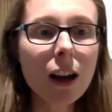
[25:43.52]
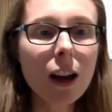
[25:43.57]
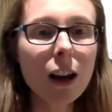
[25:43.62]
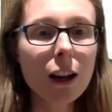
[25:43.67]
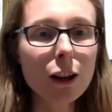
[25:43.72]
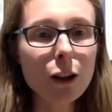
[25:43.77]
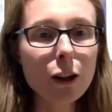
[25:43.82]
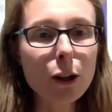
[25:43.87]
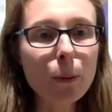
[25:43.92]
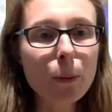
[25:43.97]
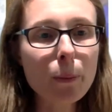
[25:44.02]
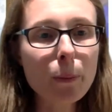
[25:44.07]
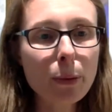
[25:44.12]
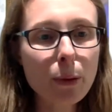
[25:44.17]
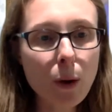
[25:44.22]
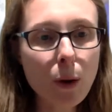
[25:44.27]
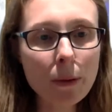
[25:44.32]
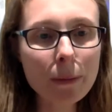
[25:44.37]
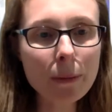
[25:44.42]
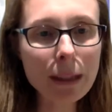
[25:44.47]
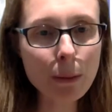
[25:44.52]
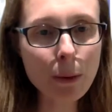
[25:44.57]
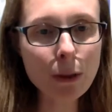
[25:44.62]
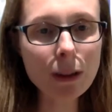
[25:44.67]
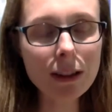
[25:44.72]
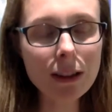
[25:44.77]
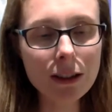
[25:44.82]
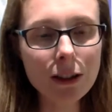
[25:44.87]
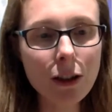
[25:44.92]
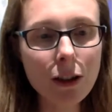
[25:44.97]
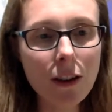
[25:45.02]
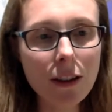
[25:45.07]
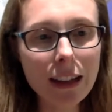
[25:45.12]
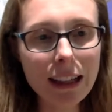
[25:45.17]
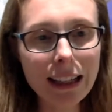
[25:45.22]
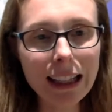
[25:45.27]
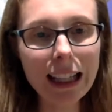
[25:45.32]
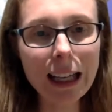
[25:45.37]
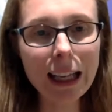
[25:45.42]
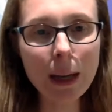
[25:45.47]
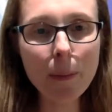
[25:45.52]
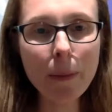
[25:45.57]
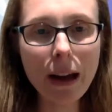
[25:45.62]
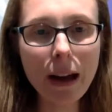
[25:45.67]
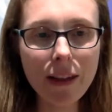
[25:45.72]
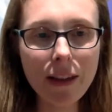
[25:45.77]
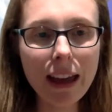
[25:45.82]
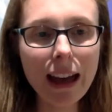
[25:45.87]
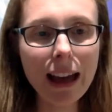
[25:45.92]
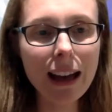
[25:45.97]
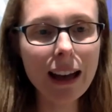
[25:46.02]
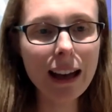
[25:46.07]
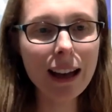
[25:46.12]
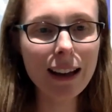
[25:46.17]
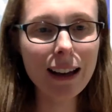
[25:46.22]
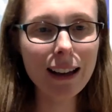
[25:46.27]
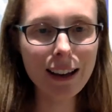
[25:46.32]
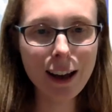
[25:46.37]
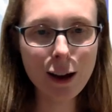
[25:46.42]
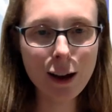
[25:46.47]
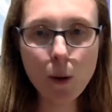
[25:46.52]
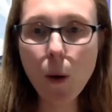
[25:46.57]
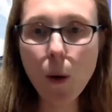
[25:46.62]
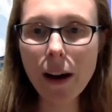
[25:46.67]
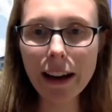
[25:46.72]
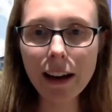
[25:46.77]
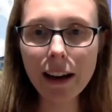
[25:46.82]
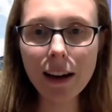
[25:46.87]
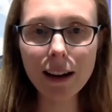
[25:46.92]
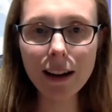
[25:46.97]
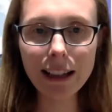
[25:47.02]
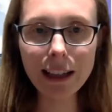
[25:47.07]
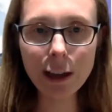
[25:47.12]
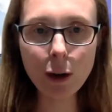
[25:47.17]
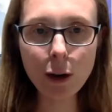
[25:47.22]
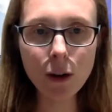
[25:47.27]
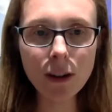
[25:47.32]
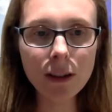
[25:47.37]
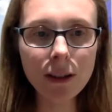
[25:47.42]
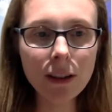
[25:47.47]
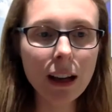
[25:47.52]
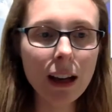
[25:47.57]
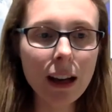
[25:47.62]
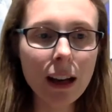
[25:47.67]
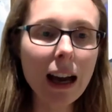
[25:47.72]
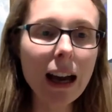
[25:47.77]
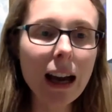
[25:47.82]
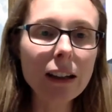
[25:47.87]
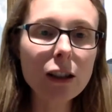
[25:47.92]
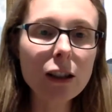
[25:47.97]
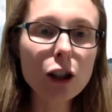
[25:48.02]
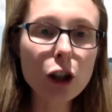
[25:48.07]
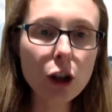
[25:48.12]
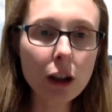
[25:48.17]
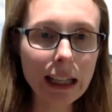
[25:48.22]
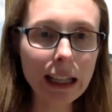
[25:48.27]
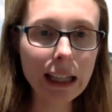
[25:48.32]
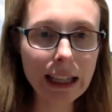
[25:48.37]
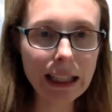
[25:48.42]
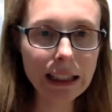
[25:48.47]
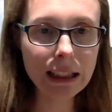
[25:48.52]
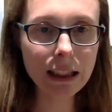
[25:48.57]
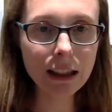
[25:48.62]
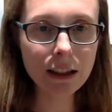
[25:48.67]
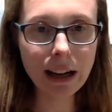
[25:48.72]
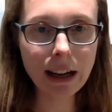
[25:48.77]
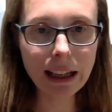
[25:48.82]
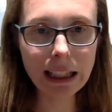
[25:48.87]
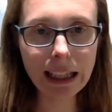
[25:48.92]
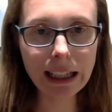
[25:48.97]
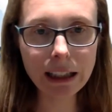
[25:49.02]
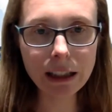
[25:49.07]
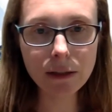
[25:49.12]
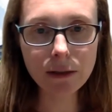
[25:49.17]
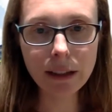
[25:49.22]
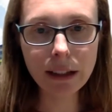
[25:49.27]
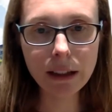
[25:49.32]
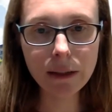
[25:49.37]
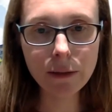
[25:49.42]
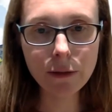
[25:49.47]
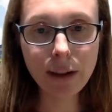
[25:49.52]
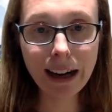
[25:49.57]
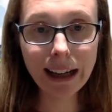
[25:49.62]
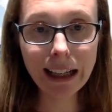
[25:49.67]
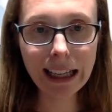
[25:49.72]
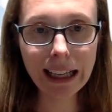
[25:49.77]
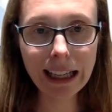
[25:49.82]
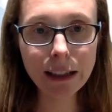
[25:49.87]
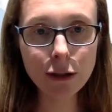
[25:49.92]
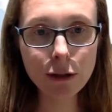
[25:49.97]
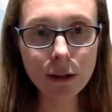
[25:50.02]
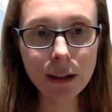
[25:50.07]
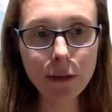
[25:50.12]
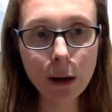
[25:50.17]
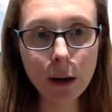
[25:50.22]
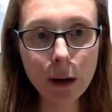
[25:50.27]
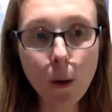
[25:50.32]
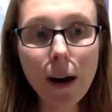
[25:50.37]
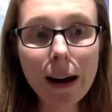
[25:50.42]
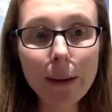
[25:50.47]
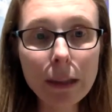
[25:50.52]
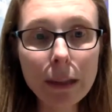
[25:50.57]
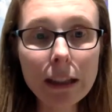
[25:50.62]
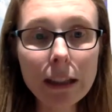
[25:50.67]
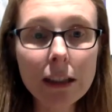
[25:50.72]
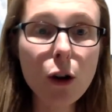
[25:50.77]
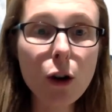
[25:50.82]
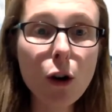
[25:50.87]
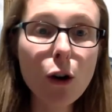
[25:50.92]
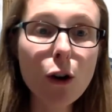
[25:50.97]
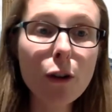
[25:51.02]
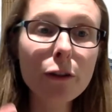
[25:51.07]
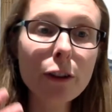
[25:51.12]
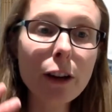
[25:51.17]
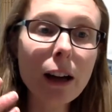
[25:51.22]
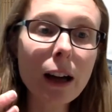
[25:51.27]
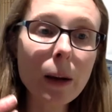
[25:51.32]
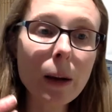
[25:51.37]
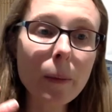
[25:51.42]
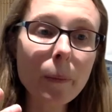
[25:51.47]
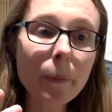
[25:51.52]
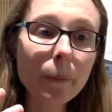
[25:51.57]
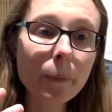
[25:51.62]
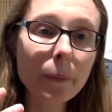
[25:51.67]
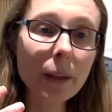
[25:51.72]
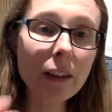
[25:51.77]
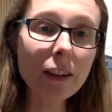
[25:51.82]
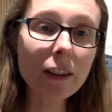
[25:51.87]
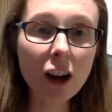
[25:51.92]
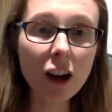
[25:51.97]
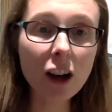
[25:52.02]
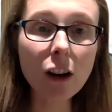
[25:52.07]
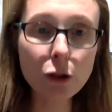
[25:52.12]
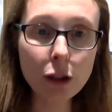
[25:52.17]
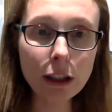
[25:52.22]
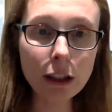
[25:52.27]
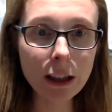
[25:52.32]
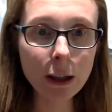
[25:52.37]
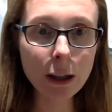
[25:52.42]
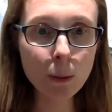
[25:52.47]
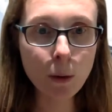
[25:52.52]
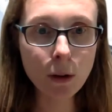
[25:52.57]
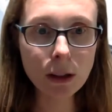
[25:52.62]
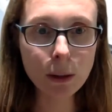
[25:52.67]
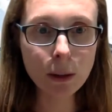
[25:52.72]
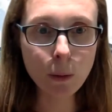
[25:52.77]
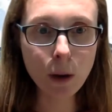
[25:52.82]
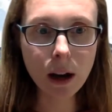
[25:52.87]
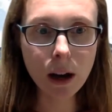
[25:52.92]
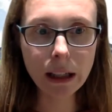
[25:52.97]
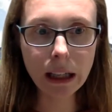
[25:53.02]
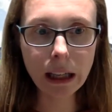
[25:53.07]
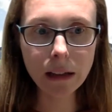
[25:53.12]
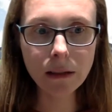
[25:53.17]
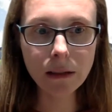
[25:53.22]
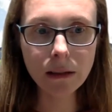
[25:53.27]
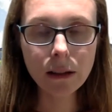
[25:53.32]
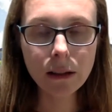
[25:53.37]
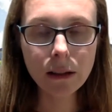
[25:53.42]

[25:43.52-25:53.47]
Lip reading: you probably want to start thinking about that quite early on and looking into the regulatory requirements of the country that you want to work in,